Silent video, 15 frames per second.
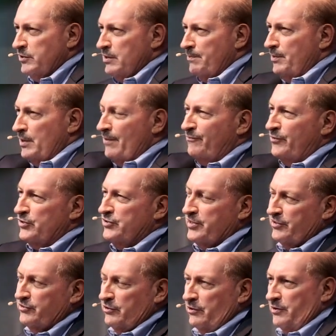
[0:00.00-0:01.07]
I want you to put up
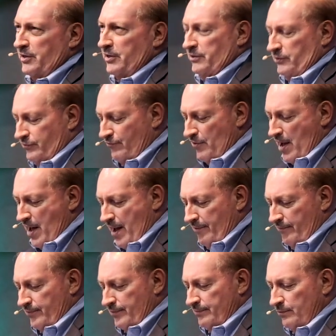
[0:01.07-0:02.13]
1 Thessalonians
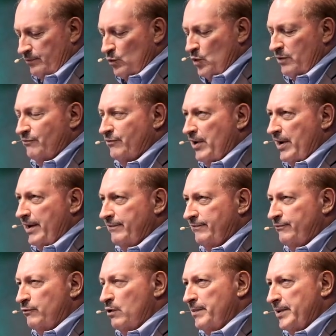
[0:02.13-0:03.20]

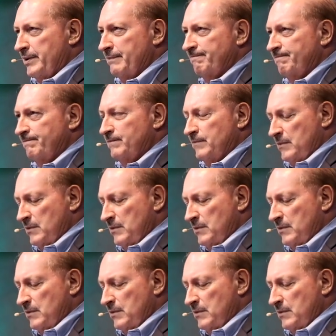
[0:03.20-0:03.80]
5:1-5 for me.